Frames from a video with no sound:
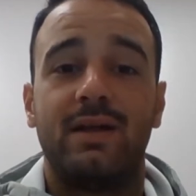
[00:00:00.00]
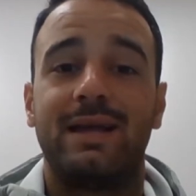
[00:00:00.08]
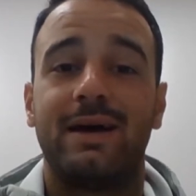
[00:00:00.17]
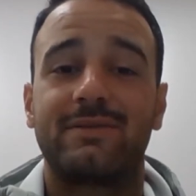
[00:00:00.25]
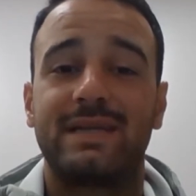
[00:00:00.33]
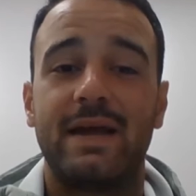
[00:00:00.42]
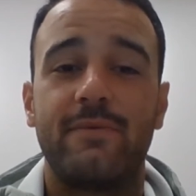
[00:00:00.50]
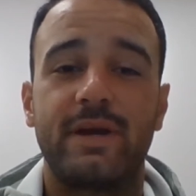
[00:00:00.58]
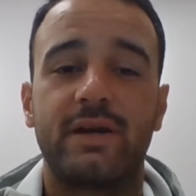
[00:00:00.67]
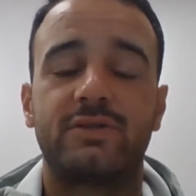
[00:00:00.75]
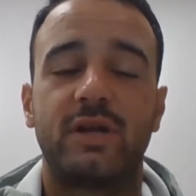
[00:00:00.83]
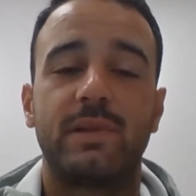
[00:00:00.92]
Today, when
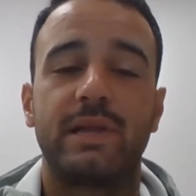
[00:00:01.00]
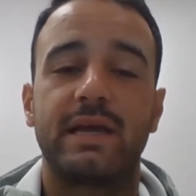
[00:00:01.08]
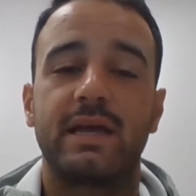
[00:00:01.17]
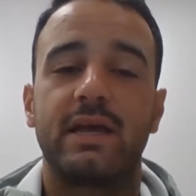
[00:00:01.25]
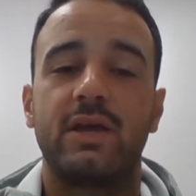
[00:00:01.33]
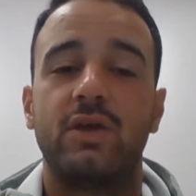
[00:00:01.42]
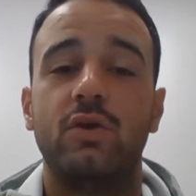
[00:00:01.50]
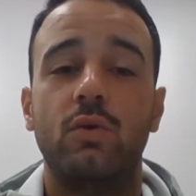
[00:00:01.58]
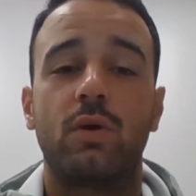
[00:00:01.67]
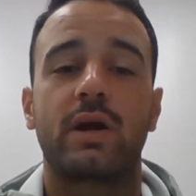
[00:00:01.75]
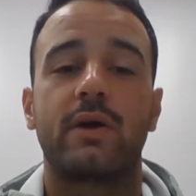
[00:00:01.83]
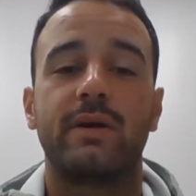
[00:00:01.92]
you're dribbling, you
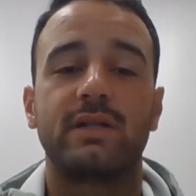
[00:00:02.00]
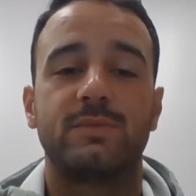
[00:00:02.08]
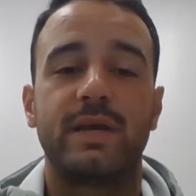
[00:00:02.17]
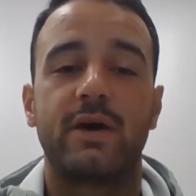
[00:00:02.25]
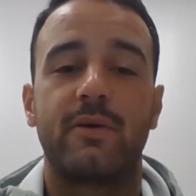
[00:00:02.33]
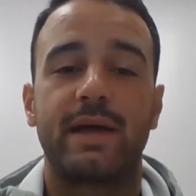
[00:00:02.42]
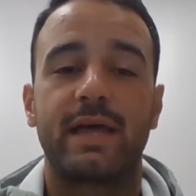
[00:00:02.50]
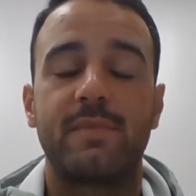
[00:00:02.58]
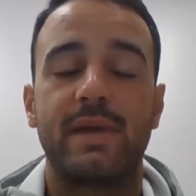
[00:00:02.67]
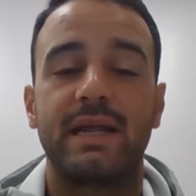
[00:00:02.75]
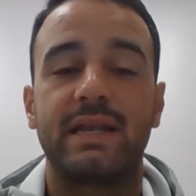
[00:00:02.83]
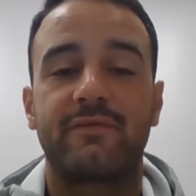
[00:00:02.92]
are going to be going in
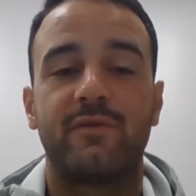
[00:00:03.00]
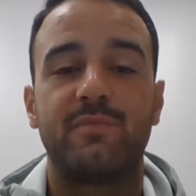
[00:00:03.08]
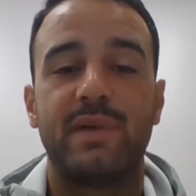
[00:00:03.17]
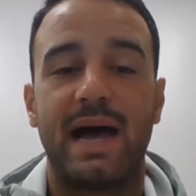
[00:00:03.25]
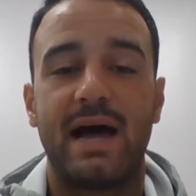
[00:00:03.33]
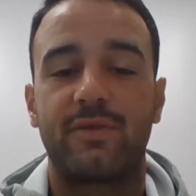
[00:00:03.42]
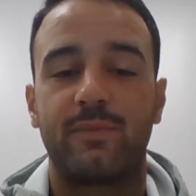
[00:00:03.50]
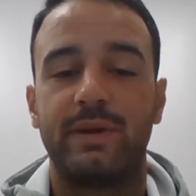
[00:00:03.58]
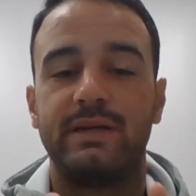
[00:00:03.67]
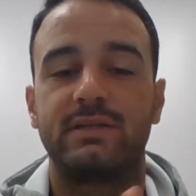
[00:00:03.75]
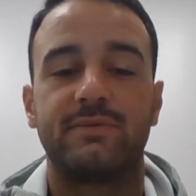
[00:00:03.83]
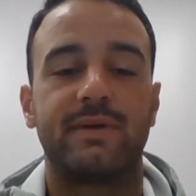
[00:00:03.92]
many different
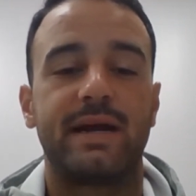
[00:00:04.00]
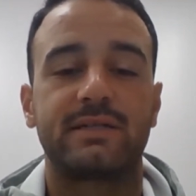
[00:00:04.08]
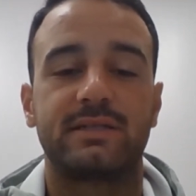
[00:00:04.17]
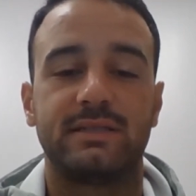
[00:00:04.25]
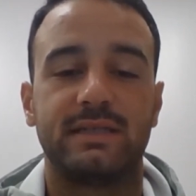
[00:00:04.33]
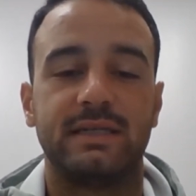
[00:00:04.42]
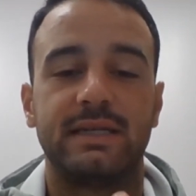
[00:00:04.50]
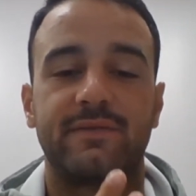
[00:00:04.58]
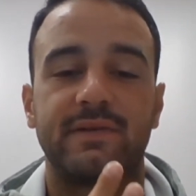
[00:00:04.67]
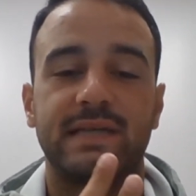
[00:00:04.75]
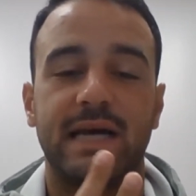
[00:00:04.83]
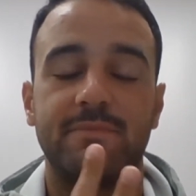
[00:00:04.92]
pathways, directions, and
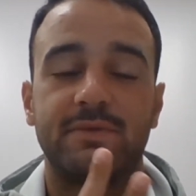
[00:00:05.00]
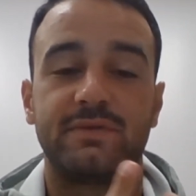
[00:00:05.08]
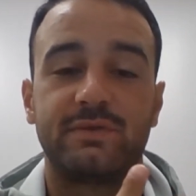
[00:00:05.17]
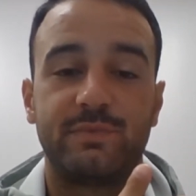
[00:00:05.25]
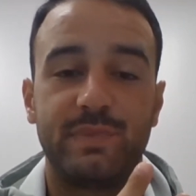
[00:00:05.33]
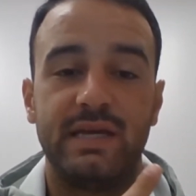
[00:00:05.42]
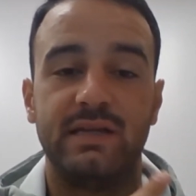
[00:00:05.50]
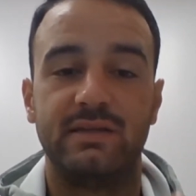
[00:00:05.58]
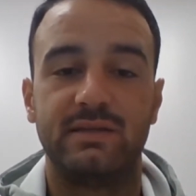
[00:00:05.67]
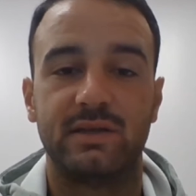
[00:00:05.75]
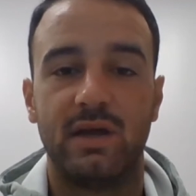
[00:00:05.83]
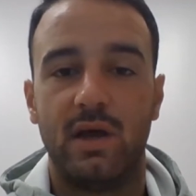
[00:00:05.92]
different types of
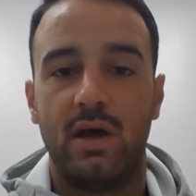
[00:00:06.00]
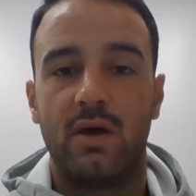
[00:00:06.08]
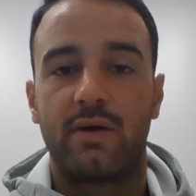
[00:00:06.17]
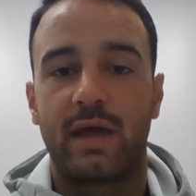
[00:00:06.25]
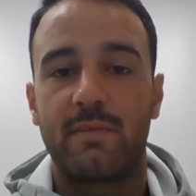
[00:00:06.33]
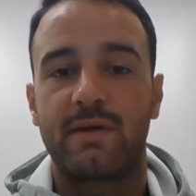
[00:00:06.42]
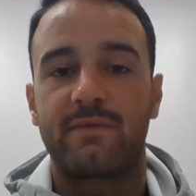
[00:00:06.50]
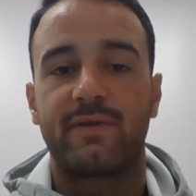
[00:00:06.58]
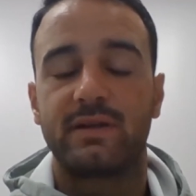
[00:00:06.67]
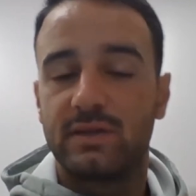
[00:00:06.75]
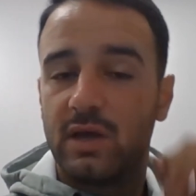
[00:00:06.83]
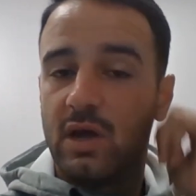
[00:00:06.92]
speeds. Okay, my
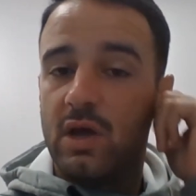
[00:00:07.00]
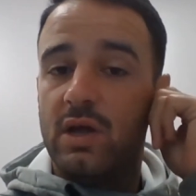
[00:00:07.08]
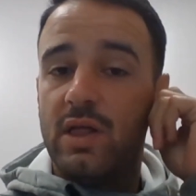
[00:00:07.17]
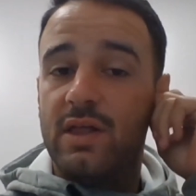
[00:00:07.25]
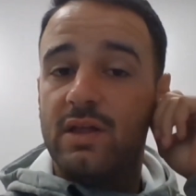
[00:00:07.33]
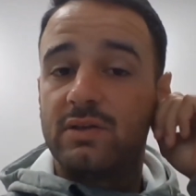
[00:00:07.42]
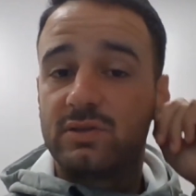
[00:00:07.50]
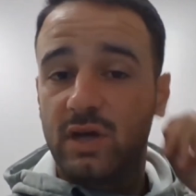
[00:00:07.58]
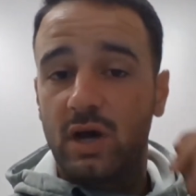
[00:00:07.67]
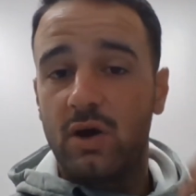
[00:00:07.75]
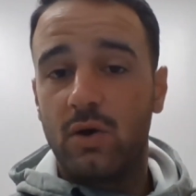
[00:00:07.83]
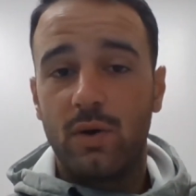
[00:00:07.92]
friends?
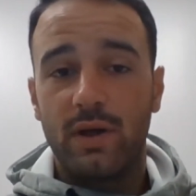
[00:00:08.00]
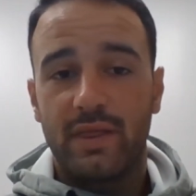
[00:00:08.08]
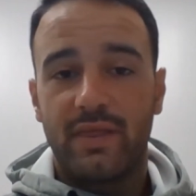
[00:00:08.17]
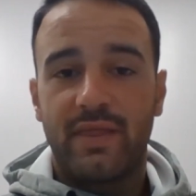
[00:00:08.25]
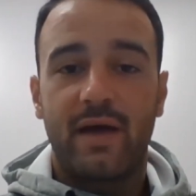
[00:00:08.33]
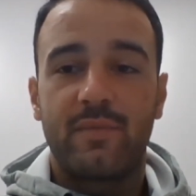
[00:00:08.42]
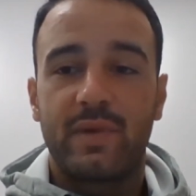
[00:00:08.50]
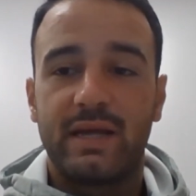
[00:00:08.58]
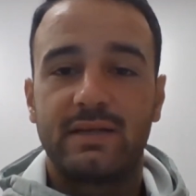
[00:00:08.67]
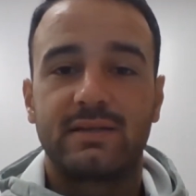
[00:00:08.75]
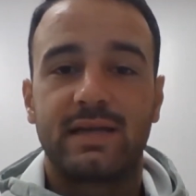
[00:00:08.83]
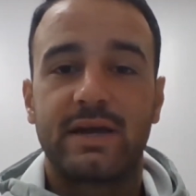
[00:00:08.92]
So that
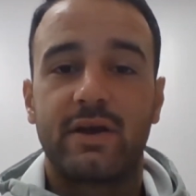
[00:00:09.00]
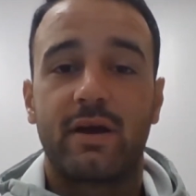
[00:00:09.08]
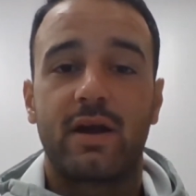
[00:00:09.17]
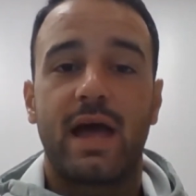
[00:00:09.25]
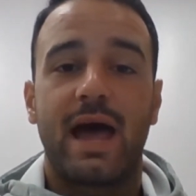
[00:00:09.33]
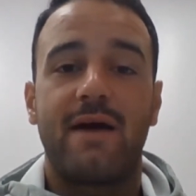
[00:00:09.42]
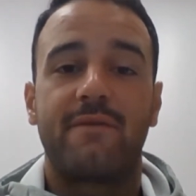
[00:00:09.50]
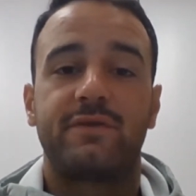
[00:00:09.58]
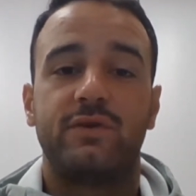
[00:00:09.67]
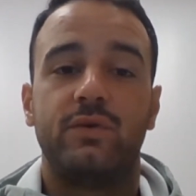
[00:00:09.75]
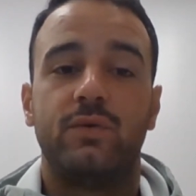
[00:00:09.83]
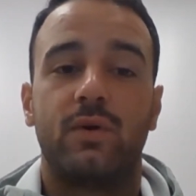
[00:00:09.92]
means that you're going to have
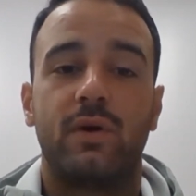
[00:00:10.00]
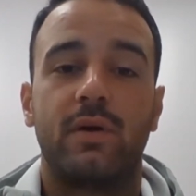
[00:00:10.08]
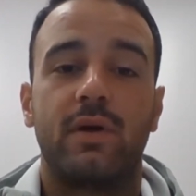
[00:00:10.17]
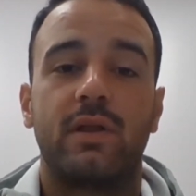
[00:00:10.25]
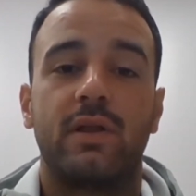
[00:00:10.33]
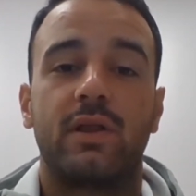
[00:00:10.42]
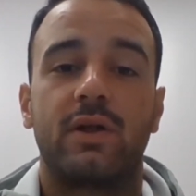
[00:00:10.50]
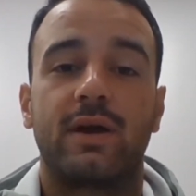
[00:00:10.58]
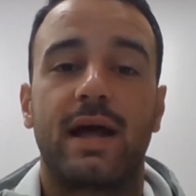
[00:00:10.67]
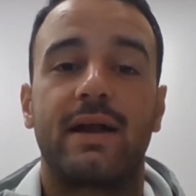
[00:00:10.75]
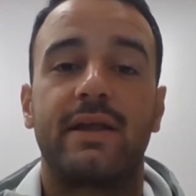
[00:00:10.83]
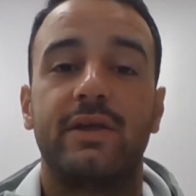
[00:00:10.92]
to learn
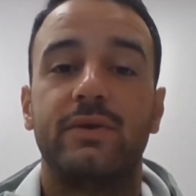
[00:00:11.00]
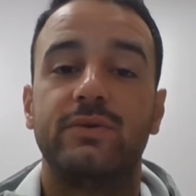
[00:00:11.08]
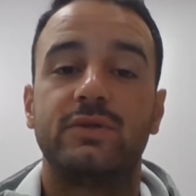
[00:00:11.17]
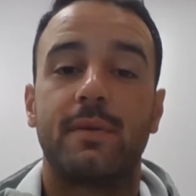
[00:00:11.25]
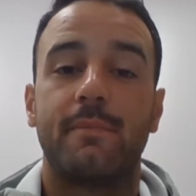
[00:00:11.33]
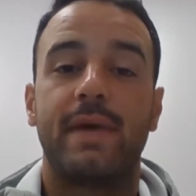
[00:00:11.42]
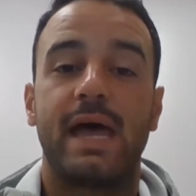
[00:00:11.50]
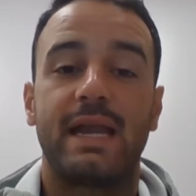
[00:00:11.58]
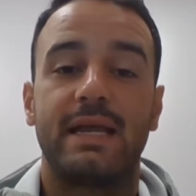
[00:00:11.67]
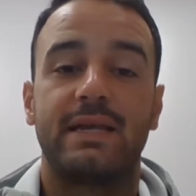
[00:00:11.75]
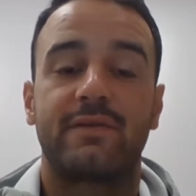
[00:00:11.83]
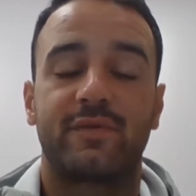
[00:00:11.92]
how to use
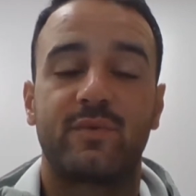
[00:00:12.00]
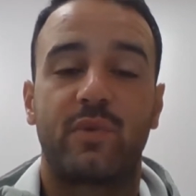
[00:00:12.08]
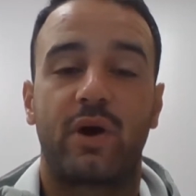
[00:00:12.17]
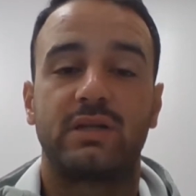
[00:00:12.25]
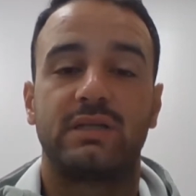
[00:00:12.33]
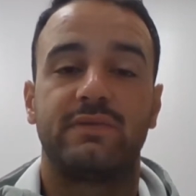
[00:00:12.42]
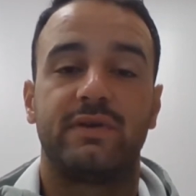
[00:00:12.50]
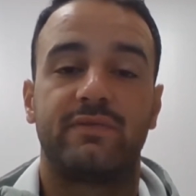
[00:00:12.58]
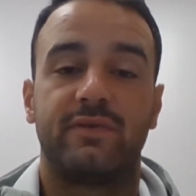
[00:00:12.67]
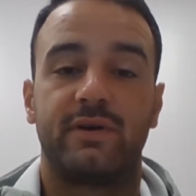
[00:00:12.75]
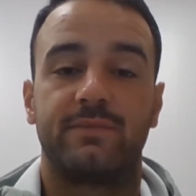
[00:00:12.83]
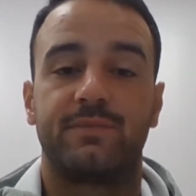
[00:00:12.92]
many different parts of your
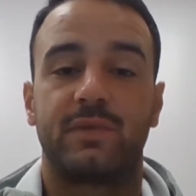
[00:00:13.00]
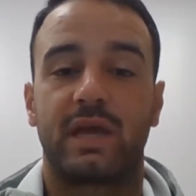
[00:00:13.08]
foot.